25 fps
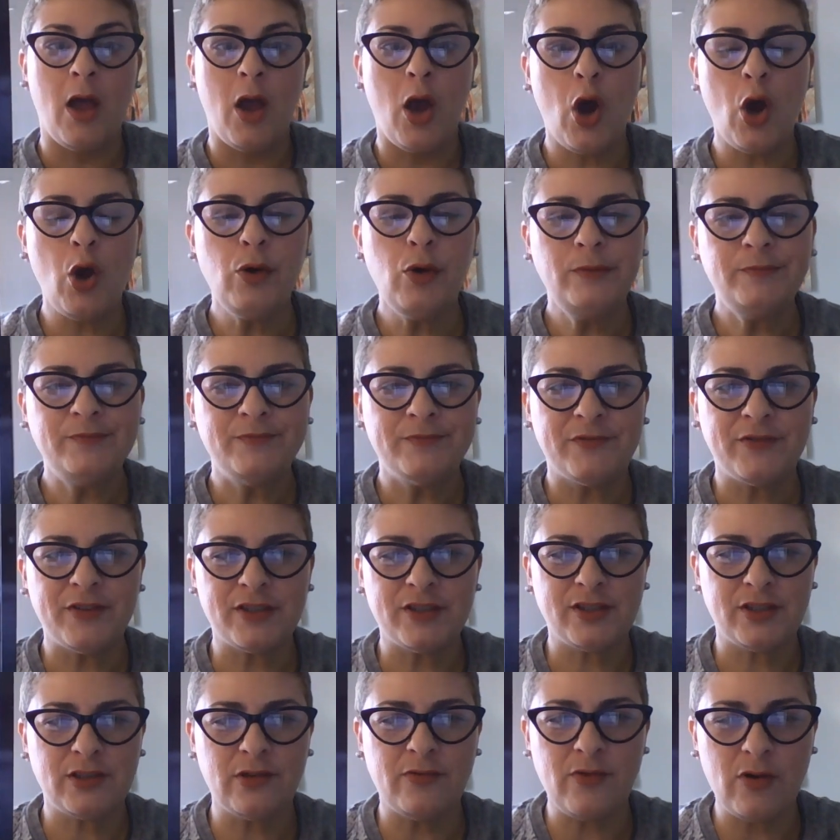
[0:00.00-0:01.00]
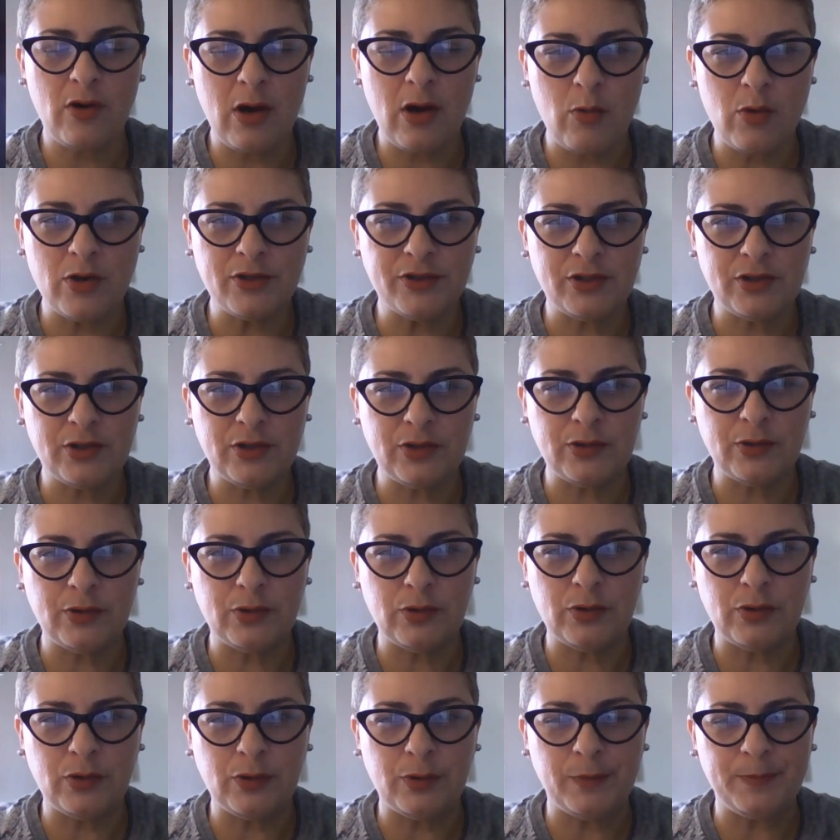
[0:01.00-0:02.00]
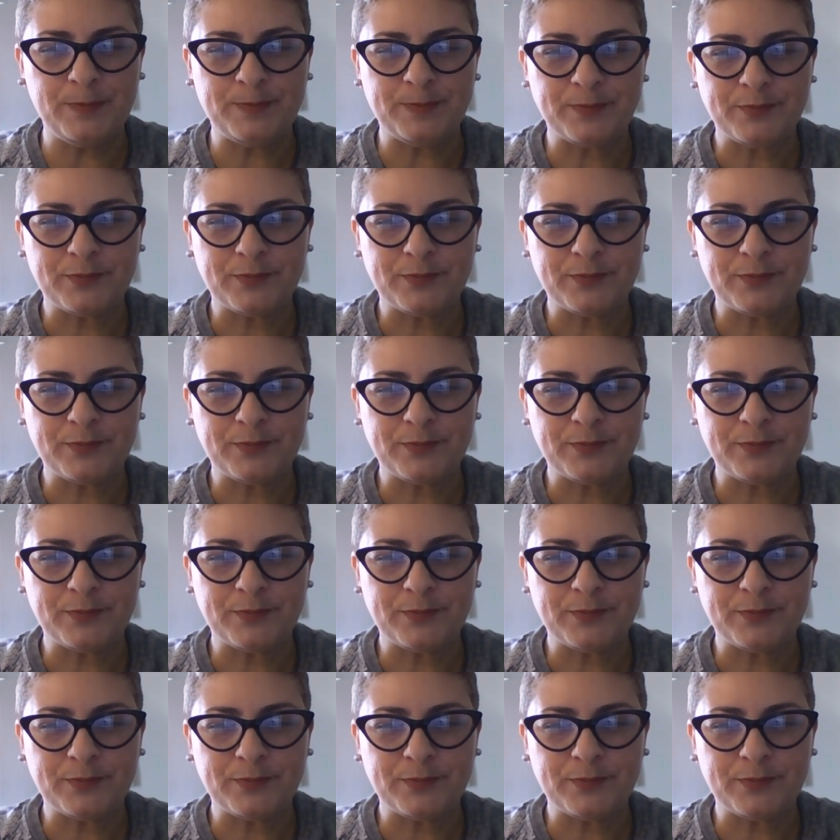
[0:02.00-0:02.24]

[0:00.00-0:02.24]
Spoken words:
Oh, first of all, I want to,